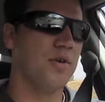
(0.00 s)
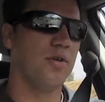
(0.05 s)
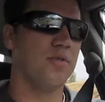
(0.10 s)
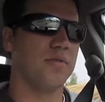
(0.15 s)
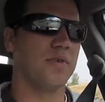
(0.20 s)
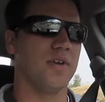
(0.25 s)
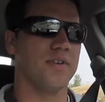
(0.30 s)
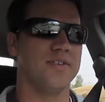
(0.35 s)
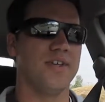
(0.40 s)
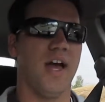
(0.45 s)

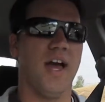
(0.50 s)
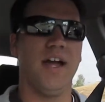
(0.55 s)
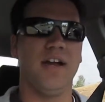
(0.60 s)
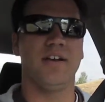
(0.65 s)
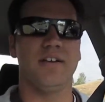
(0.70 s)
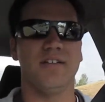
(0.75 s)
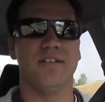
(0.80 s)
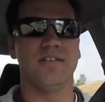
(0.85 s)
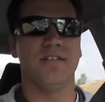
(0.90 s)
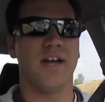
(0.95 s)
overall
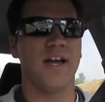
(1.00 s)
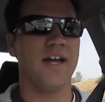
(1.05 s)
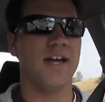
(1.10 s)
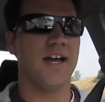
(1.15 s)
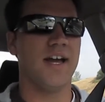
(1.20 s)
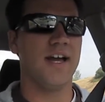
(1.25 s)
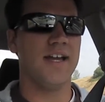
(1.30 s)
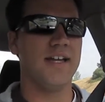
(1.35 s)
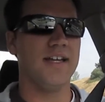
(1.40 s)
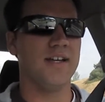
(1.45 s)
tired. I,
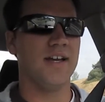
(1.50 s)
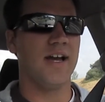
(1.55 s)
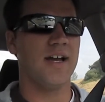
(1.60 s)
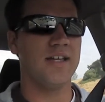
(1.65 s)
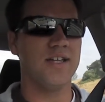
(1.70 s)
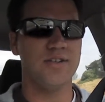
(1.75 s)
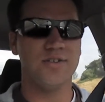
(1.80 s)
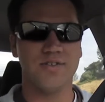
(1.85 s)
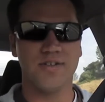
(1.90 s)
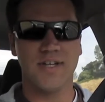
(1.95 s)
I, I
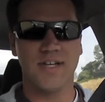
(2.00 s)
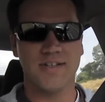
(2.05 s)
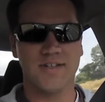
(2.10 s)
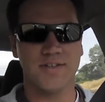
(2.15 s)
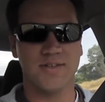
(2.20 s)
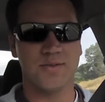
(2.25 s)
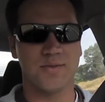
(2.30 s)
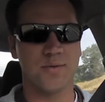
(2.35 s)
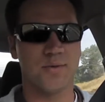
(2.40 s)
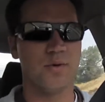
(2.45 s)
usually get
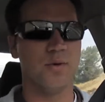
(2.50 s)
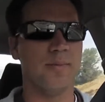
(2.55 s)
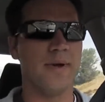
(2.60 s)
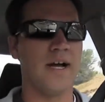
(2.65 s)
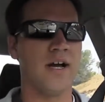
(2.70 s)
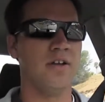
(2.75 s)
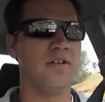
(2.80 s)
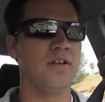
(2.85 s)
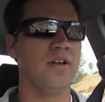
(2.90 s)
to school about